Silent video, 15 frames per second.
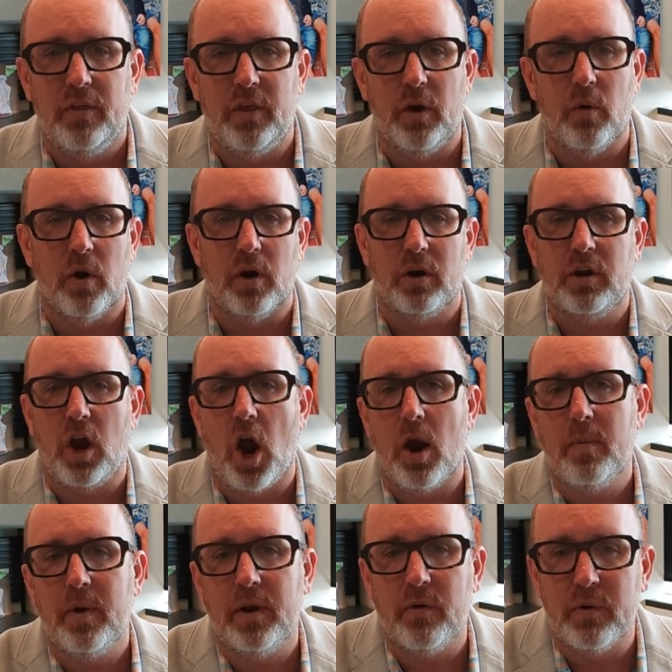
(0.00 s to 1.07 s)
There were
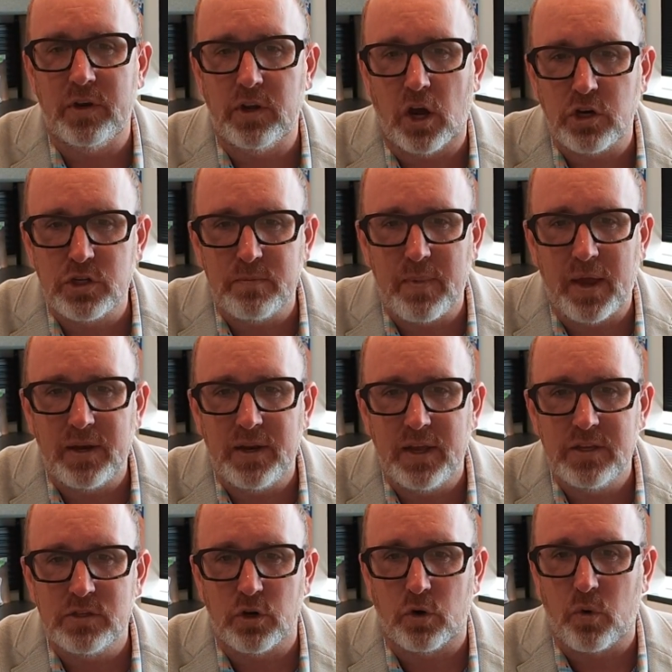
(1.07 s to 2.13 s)
carbon reduction
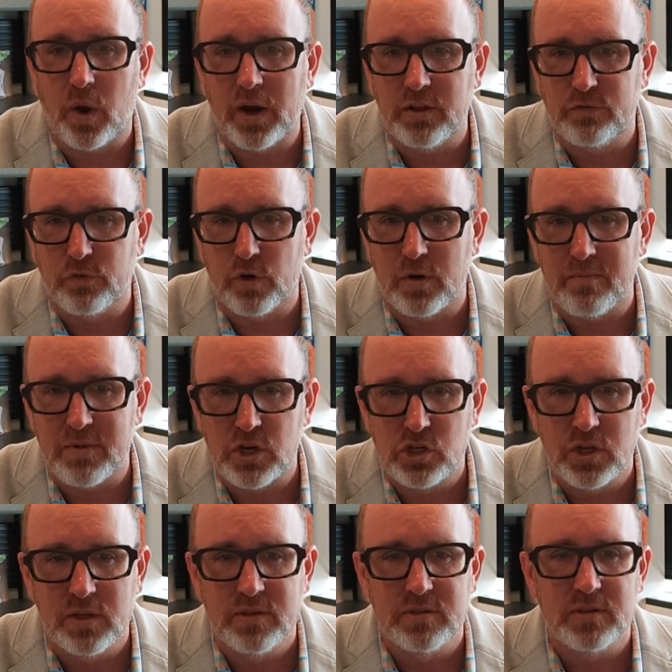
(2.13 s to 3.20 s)
mandates or credits for
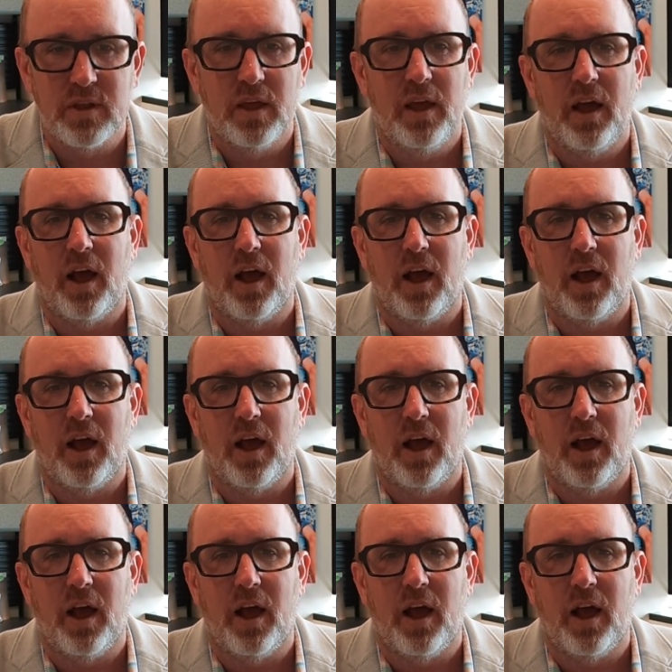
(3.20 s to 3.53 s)
emissions,